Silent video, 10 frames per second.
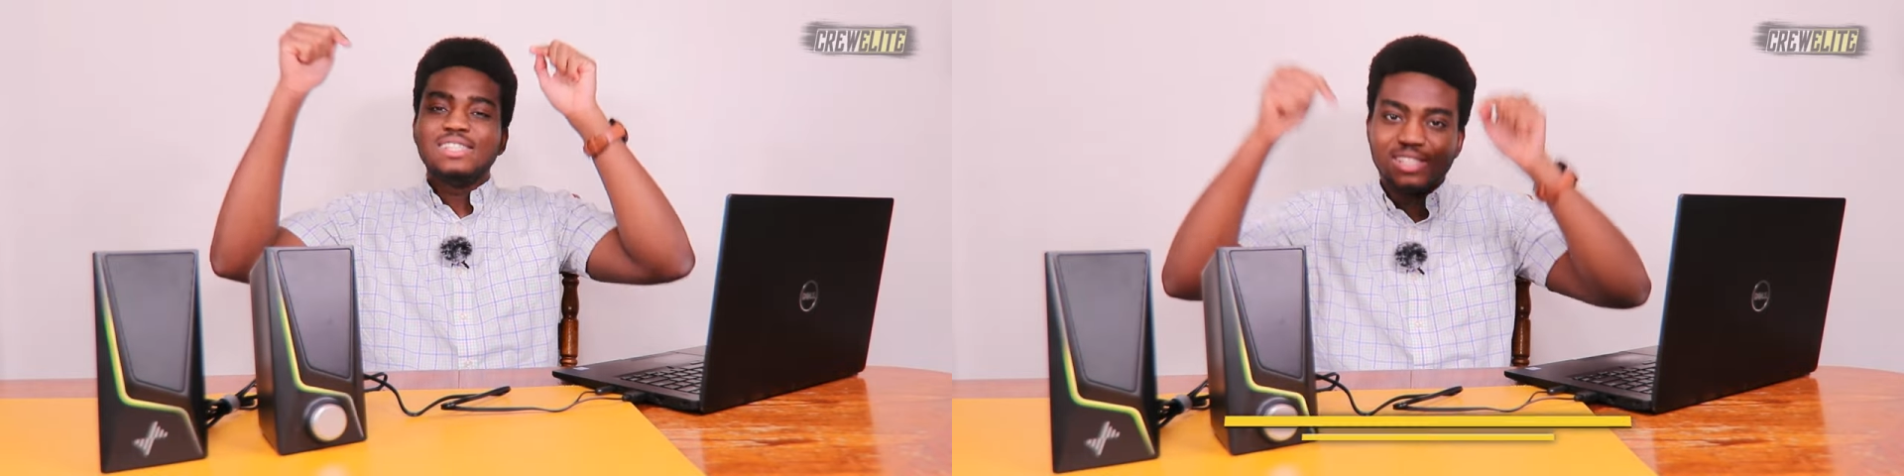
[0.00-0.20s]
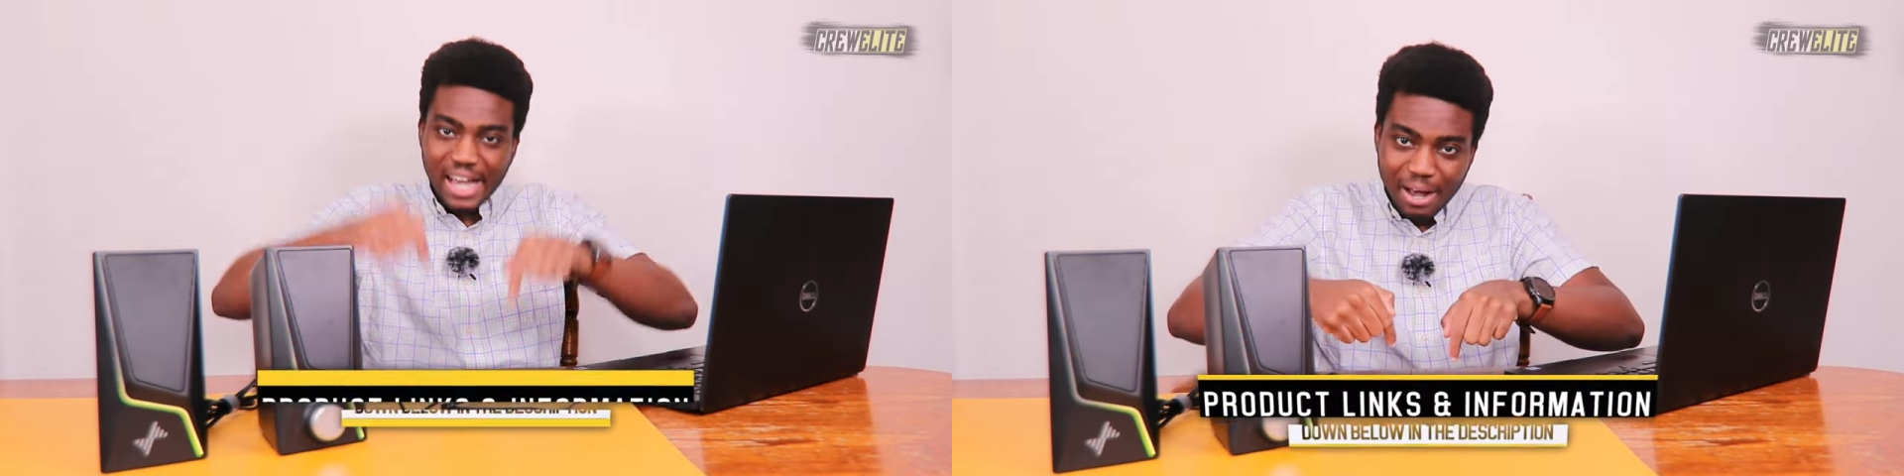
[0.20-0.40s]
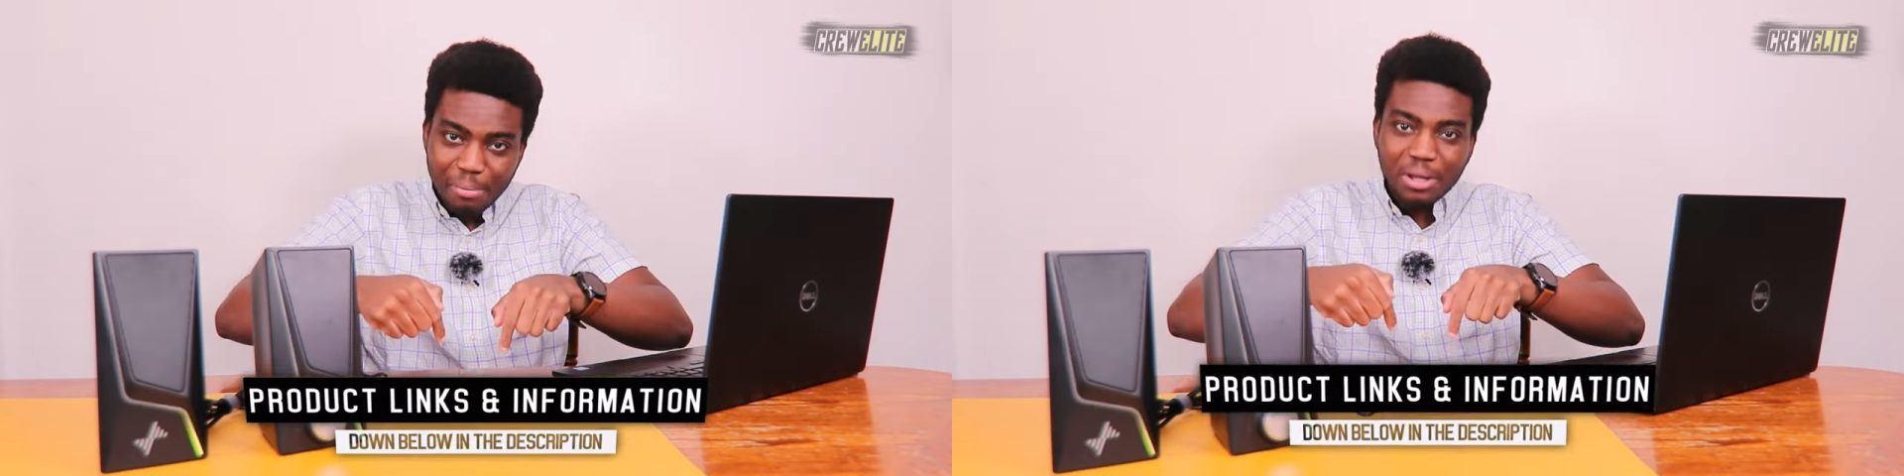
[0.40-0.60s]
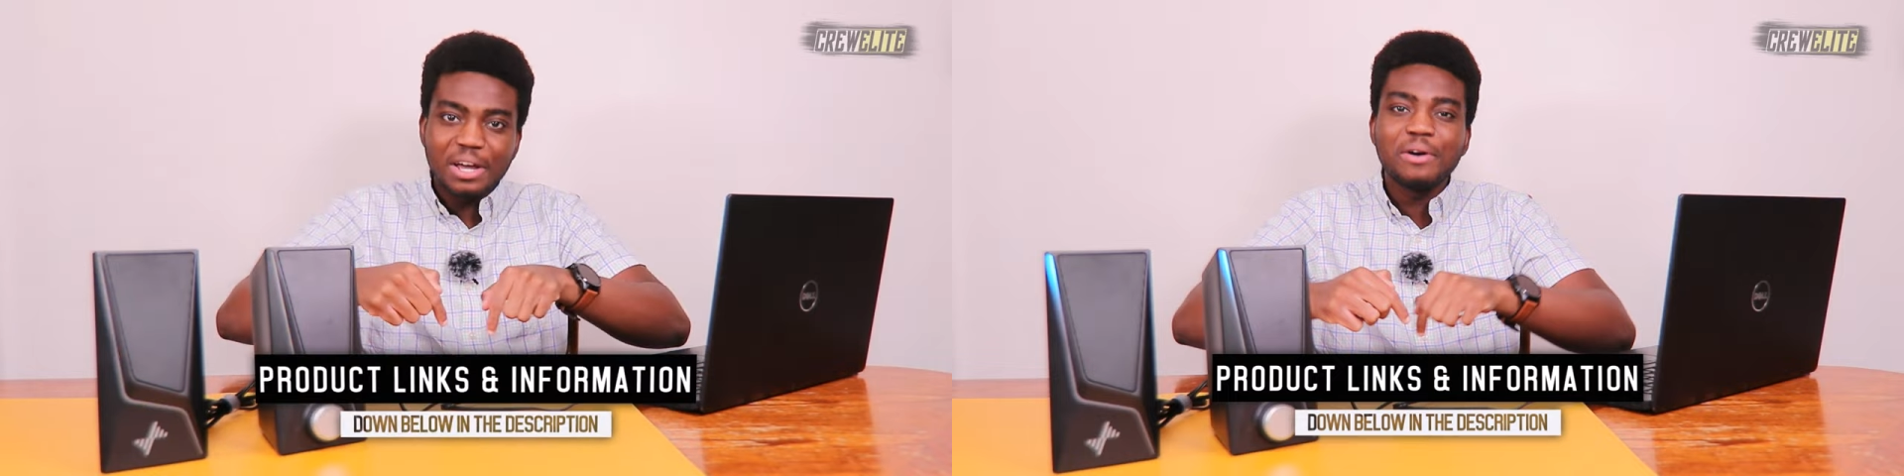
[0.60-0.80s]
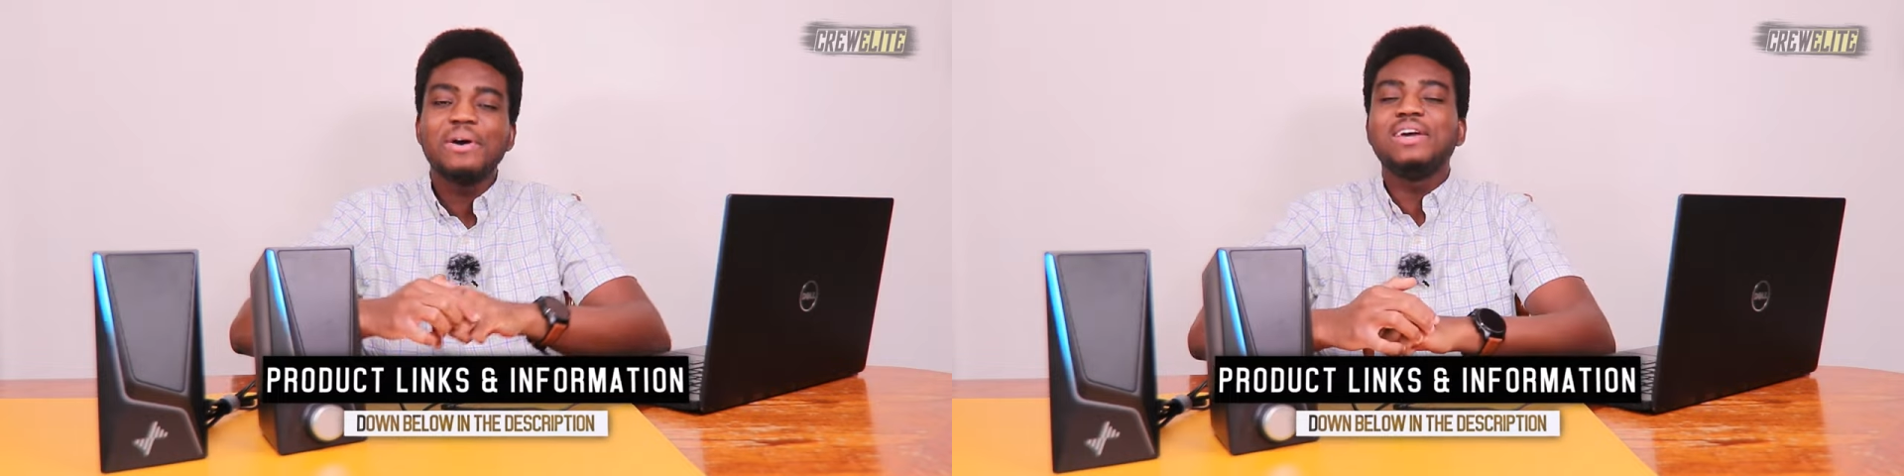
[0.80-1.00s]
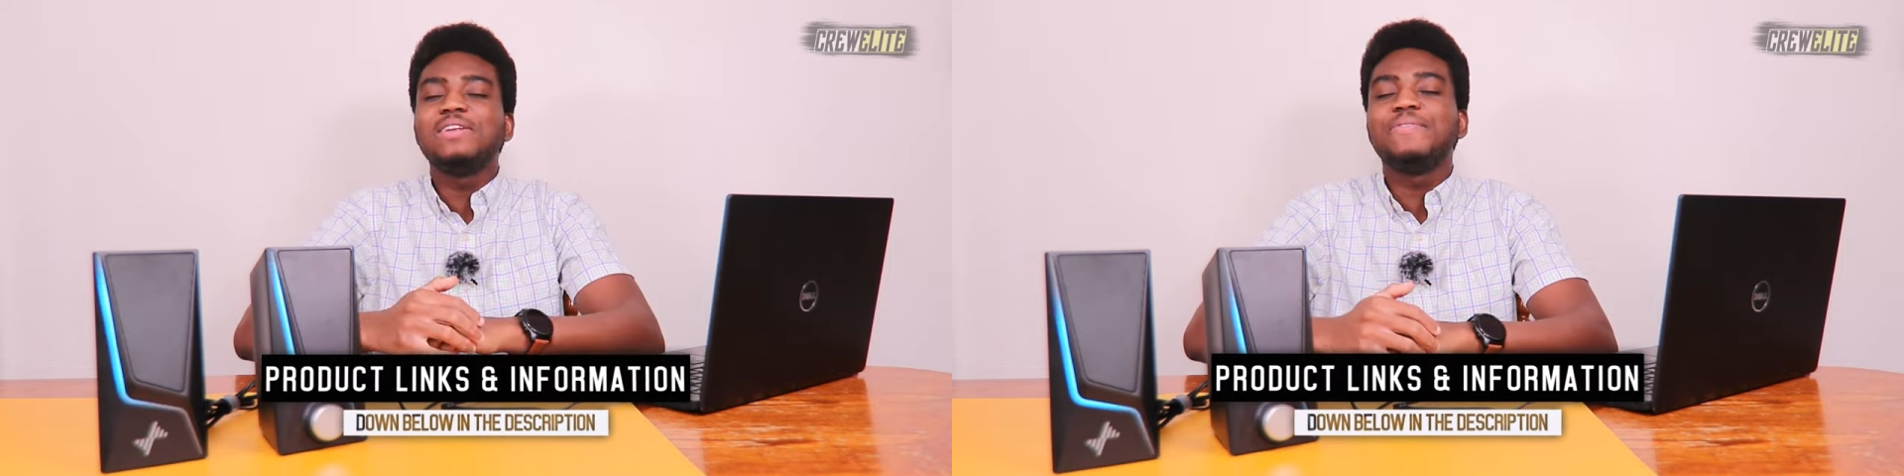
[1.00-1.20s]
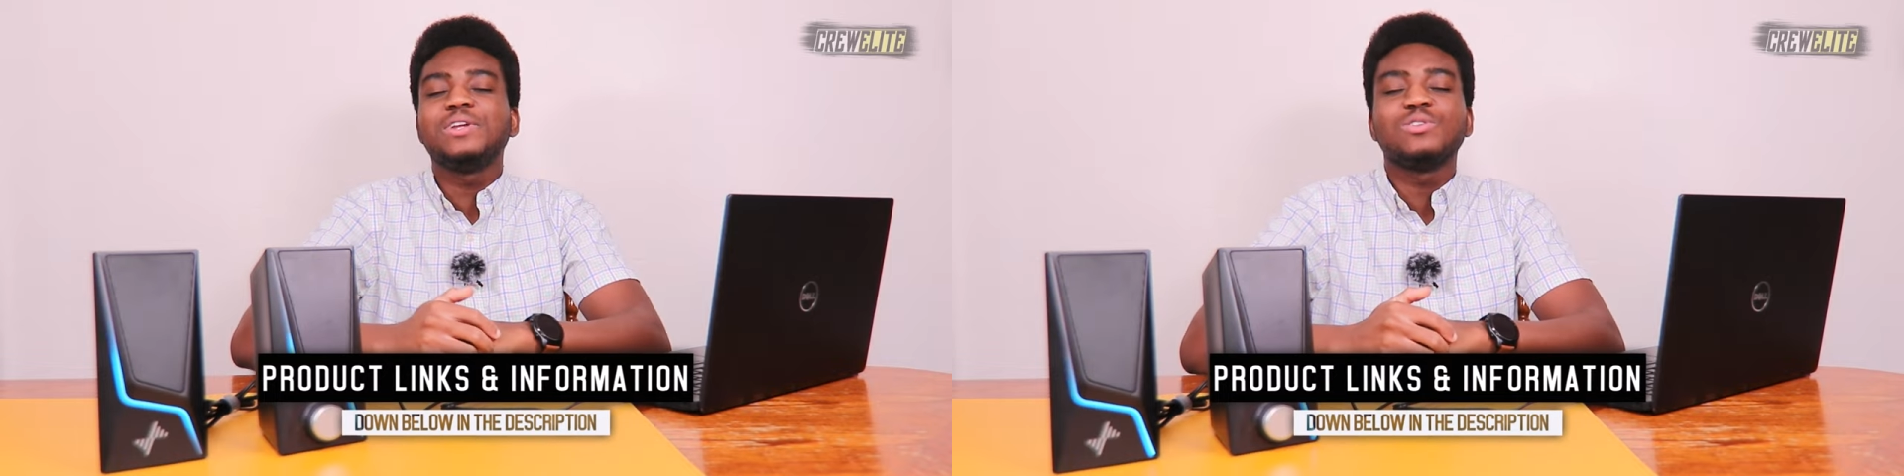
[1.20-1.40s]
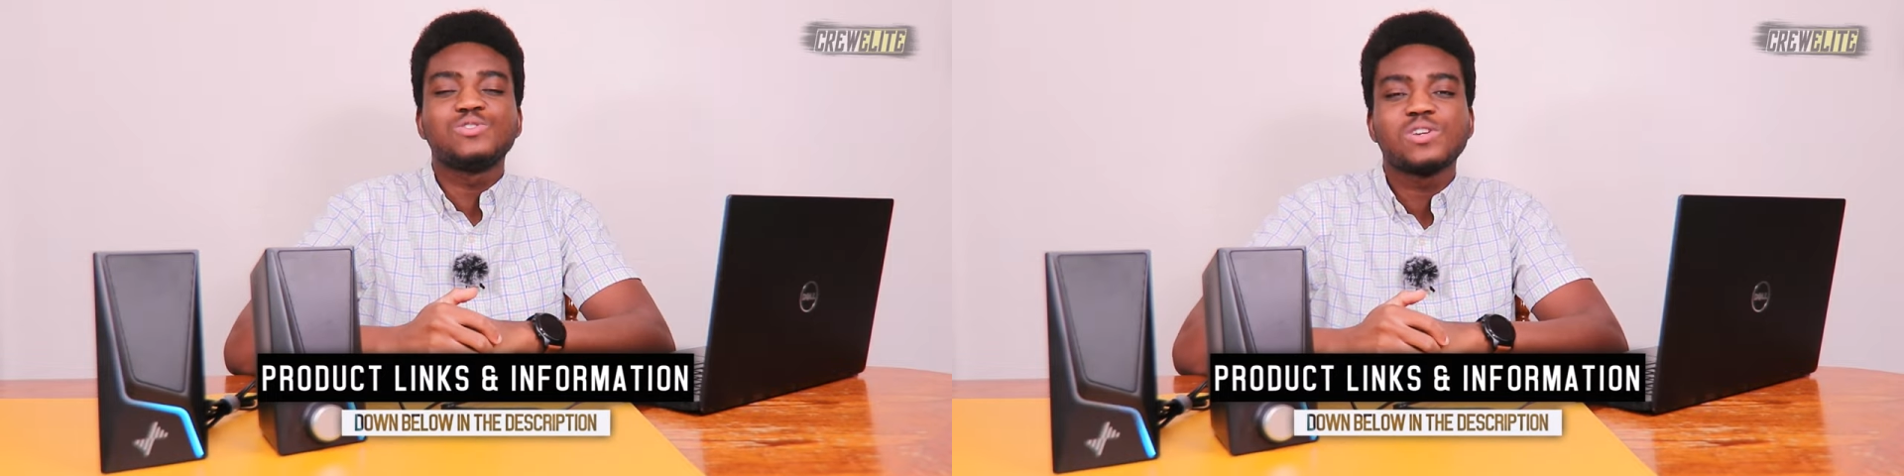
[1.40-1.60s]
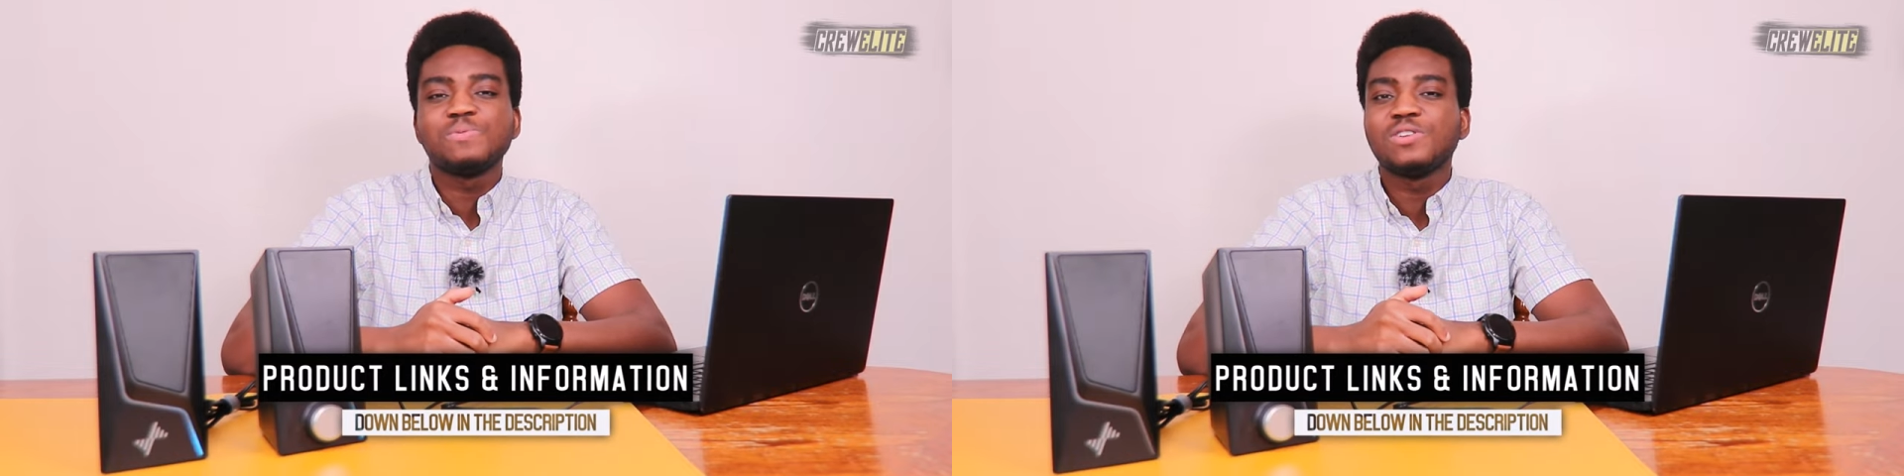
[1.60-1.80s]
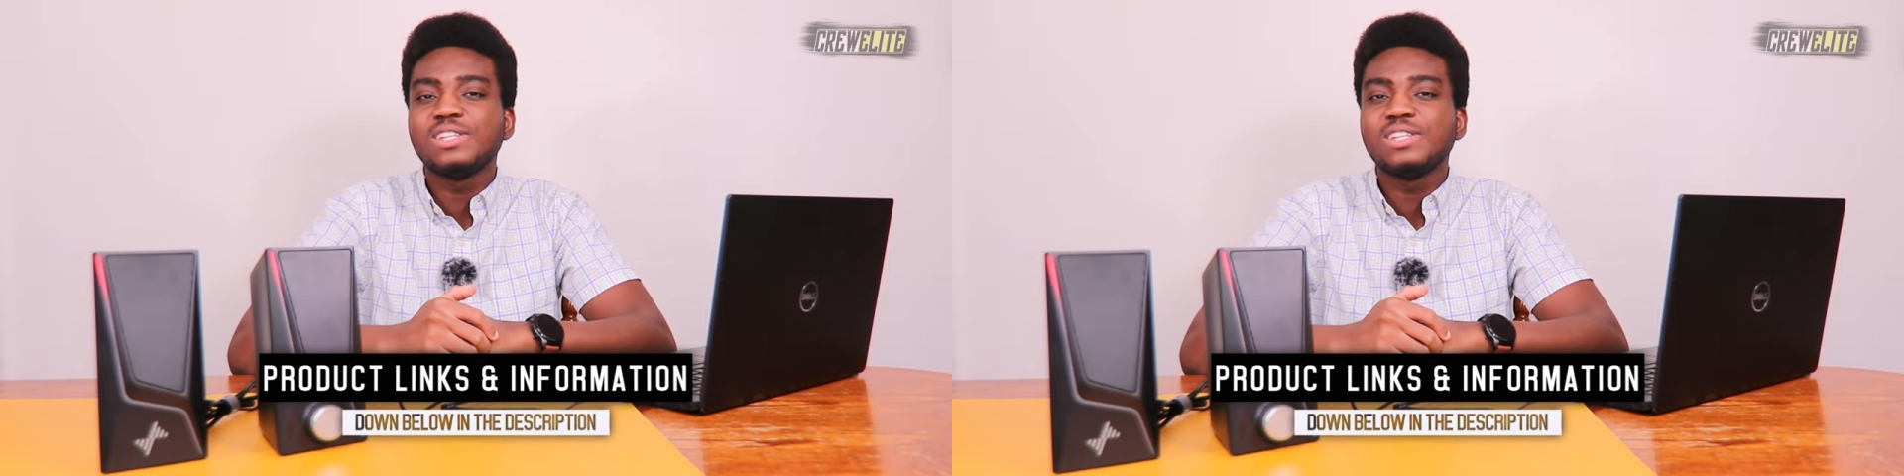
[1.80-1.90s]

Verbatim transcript: down below in the video description